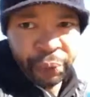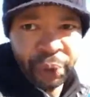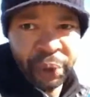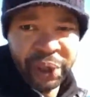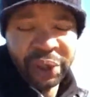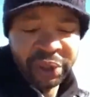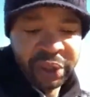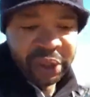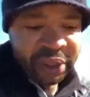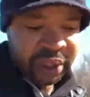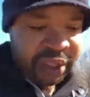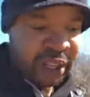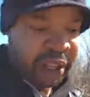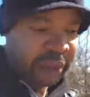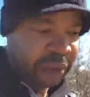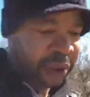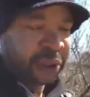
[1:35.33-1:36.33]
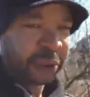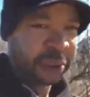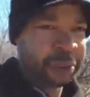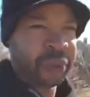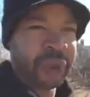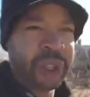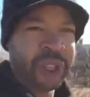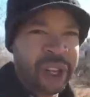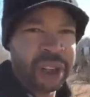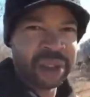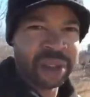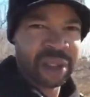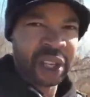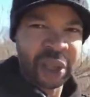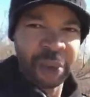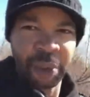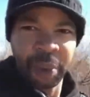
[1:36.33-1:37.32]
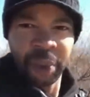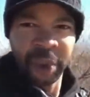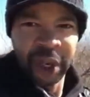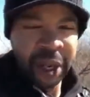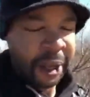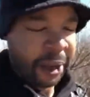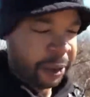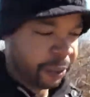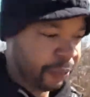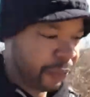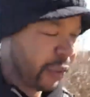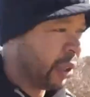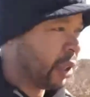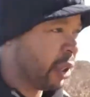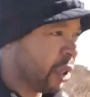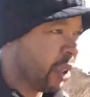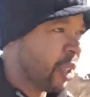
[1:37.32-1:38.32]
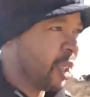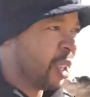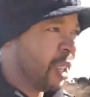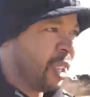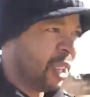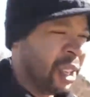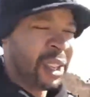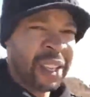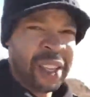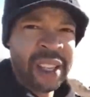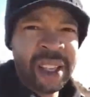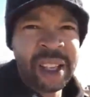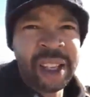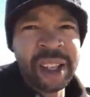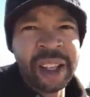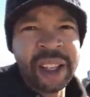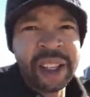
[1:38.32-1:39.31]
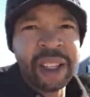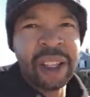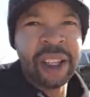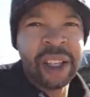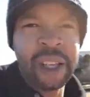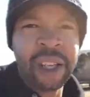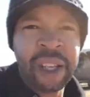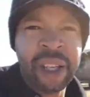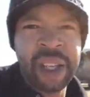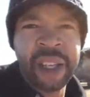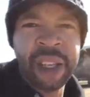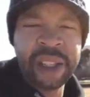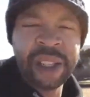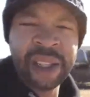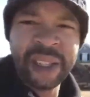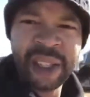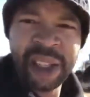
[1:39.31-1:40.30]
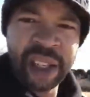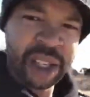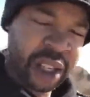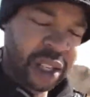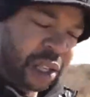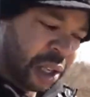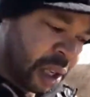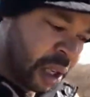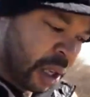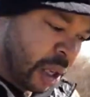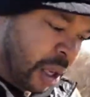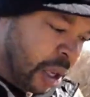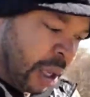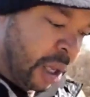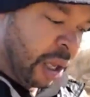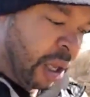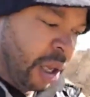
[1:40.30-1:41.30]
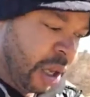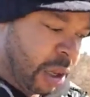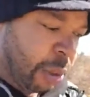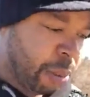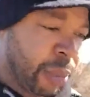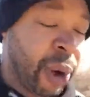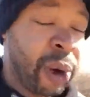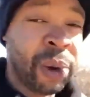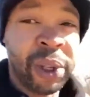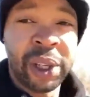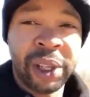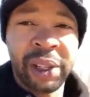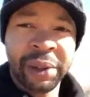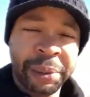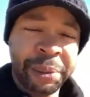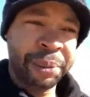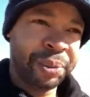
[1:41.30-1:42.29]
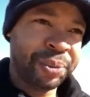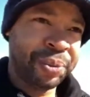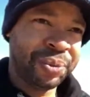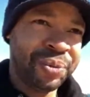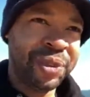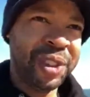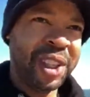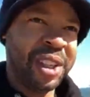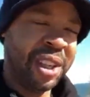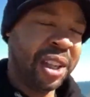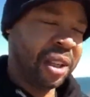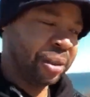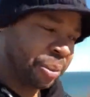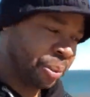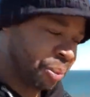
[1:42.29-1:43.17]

Brent just left last night. We went out here in, uh, in the city uh, bowling, and